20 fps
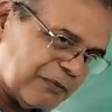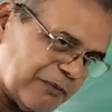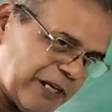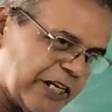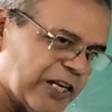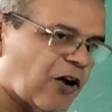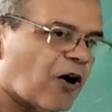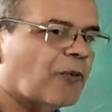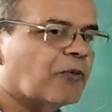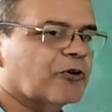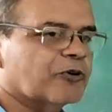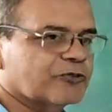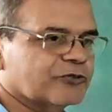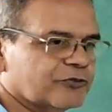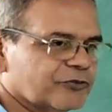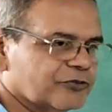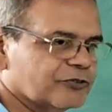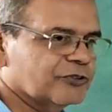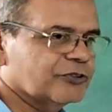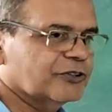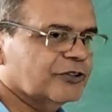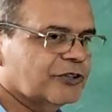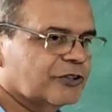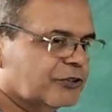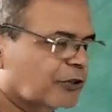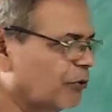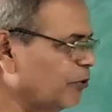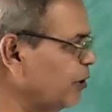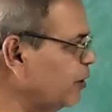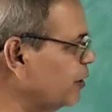it's very common.
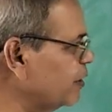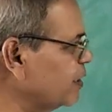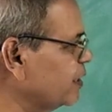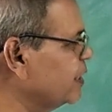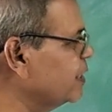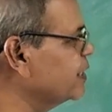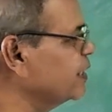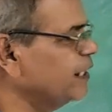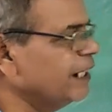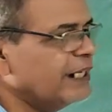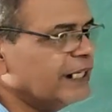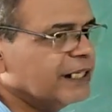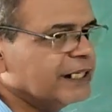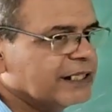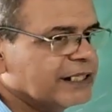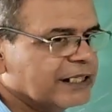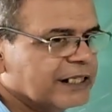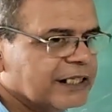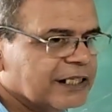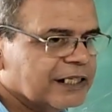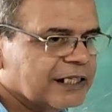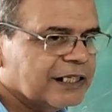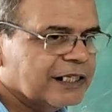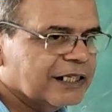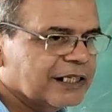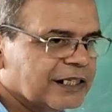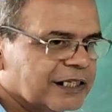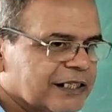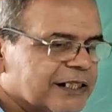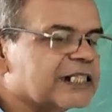So we will easily
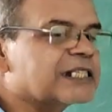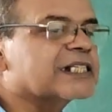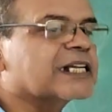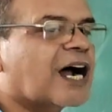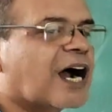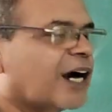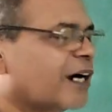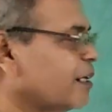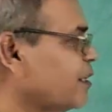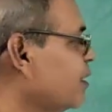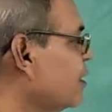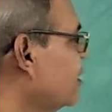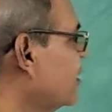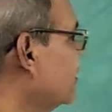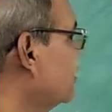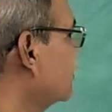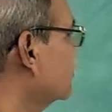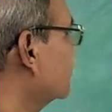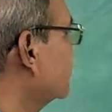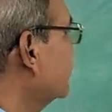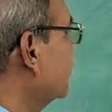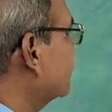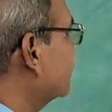discard. So